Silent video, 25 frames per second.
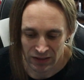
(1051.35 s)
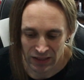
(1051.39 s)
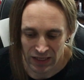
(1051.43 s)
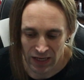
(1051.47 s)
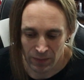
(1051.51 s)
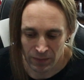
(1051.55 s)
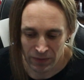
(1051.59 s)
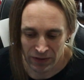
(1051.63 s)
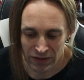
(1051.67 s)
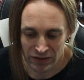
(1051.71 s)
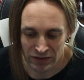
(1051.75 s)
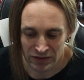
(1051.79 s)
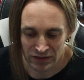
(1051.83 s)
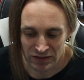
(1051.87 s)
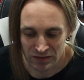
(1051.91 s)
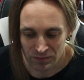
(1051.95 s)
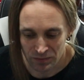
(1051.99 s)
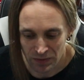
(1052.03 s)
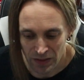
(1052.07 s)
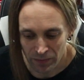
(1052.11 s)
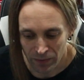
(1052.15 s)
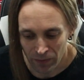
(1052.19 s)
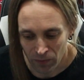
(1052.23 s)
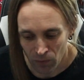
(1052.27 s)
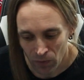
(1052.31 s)
Cabinet is
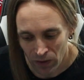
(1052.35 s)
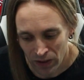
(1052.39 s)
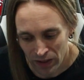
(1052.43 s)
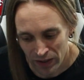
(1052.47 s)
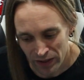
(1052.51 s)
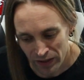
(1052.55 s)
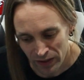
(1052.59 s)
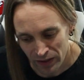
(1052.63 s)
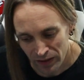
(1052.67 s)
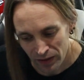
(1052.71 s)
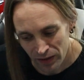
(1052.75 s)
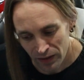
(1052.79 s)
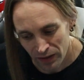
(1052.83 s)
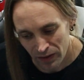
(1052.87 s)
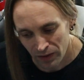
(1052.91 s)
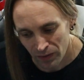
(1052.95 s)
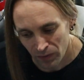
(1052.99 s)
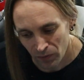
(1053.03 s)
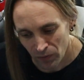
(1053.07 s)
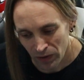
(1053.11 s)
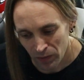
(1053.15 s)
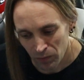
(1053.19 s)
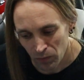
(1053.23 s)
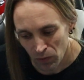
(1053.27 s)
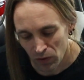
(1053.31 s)
maybe way
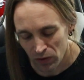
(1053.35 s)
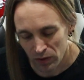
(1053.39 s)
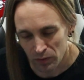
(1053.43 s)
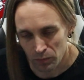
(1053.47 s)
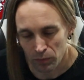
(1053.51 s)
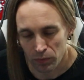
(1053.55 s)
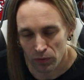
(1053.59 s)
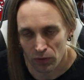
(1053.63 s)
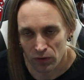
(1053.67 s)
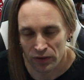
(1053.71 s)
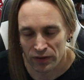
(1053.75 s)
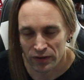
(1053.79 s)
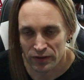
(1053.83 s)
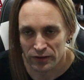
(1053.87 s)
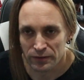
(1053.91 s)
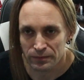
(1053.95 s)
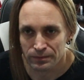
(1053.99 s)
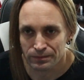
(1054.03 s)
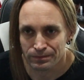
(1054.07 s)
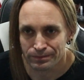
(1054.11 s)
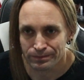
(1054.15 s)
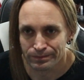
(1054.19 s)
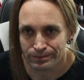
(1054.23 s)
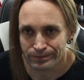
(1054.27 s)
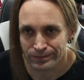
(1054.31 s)
more important,
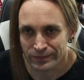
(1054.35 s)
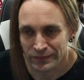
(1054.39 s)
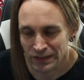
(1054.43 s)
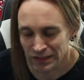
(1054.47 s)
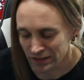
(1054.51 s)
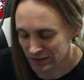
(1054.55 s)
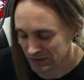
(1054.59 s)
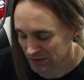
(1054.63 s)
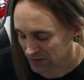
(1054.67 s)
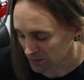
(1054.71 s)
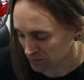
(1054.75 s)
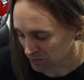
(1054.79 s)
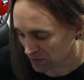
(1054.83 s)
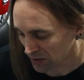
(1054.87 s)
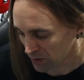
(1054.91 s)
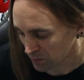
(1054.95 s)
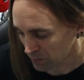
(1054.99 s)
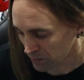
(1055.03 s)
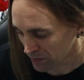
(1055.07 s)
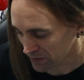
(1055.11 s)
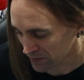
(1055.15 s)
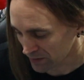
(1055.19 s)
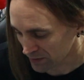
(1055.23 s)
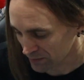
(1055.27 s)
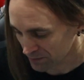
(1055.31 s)
at least in my
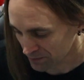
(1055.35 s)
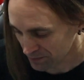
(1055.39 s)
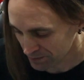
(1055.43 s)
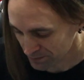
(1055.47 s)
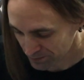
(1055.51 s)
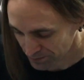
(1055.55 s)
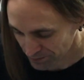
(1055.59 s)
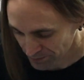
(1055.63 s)
opinion.